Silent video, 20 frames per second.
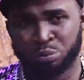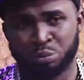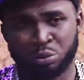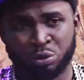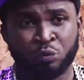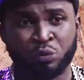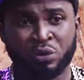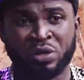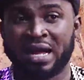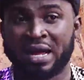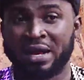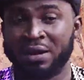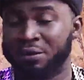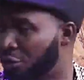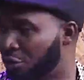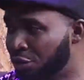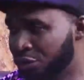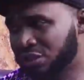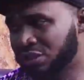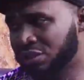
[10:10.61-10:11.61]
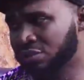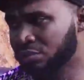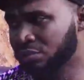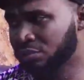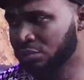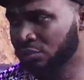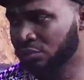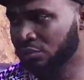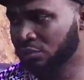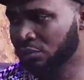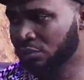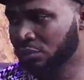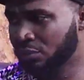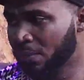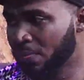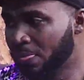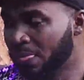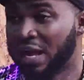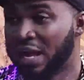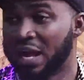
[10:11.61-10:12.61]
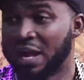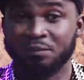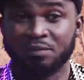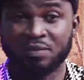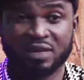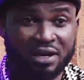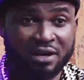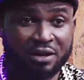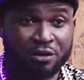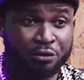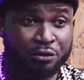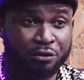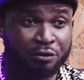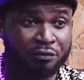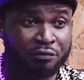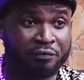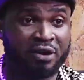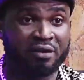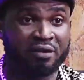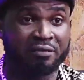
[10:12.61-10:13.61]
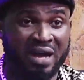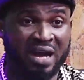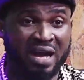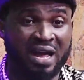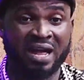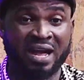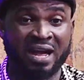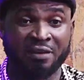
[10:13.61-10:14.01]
but we cannot. I'm telling you, I